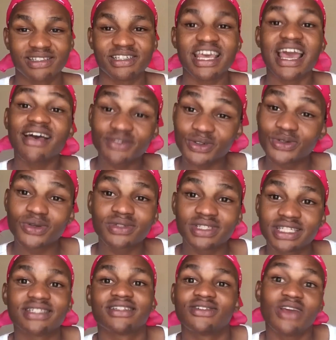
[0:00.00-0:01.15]
you have to shoot
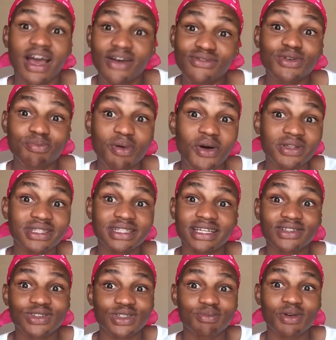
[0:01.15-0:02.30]
it, you have to post
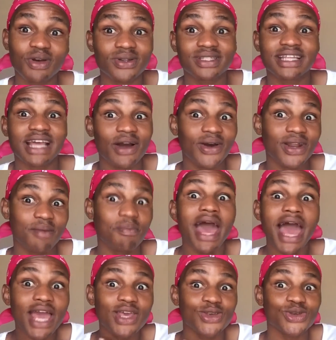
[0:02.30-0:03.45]
it, because they are gonna
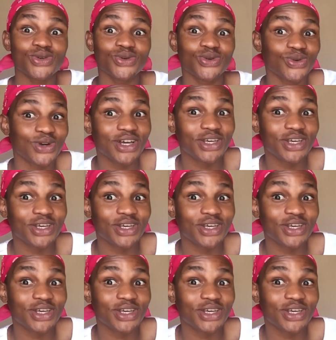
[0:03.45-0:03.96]
pay you.